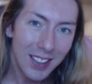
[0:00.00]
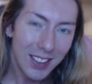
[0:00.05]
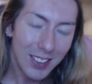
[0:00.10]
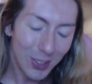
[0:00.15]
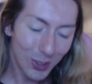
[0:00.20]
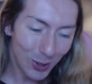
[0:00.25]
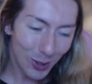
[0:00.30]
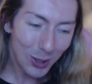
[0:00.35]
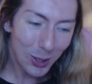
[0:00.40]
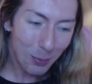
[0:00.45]

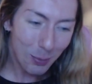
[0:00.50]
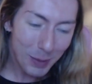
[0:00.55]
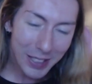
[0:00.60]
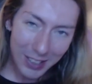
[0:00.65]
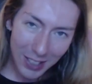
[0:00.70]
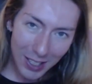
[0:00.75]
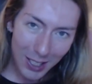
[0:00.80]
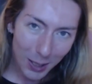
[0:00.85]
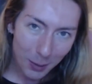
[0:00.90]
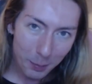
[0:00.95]
look me
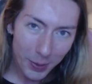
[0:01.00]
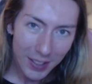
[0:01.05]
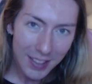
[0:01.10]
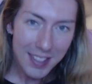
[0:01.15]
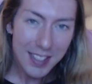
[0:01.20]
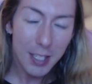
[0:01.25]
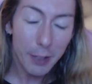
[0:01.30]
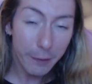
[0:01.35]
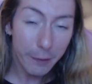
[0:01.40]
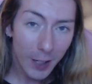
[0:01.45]
up
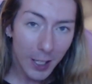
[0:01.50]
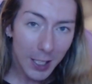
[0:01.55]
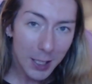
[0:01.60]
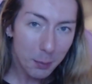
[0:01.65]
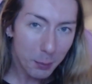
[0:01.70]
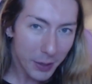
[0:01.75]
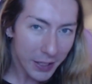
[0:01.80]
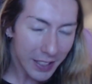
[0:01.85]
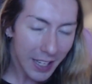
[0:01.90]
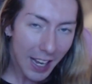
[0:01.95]
to find
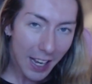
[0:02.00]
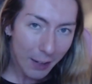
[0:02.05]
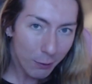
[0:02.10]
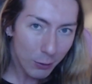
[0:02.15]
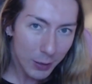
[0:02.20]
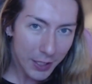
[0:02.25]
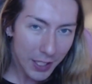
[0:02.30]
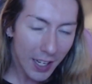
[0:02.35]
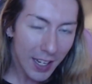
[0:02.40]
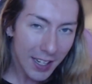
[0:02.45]
me
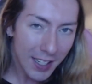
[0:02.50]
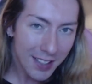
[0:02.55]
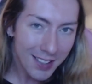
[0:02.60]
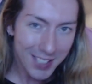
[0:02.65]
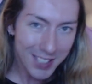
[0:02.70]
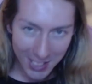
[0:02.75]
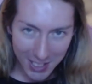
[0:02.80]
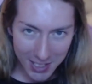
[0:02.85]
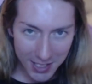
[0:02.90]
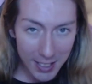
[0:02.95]
every night
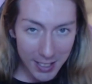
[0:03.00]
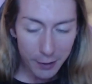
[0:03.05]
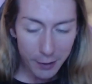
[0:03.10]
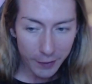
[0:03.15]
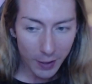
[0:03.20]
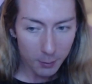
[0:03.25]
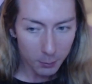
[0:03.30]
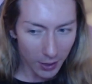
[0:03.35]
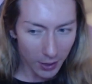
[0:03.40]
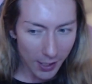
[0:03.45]
to see if
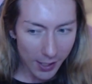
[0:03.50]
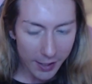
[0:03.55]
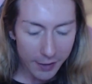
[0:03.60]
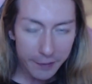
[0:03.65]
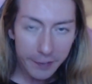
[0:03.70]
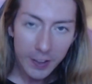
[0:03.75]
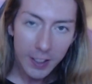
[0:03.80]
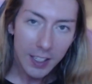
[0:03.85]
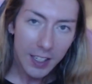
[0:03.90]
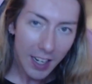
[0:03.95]
I'm
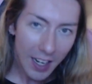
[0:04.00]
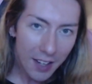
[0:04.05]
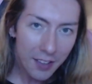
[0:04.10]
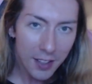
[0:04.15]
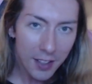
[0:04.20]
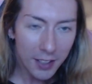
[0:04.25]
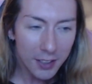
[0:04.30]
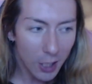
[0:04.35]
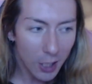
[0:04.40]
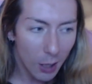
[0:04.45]
live and
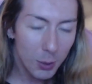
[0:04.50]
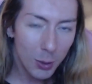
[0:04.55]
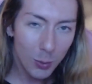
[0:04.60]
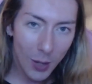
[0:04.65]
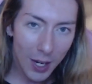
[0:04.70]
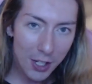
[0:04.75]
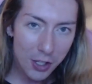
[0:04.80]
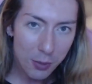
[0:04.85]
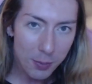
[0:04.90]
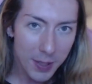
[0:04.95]
then come and
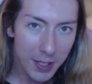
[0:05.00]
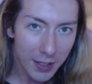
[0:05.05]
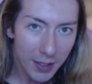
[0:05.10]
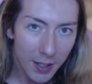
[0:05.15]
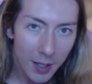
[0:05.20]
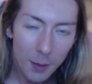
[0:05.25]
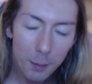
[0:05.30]
watch me.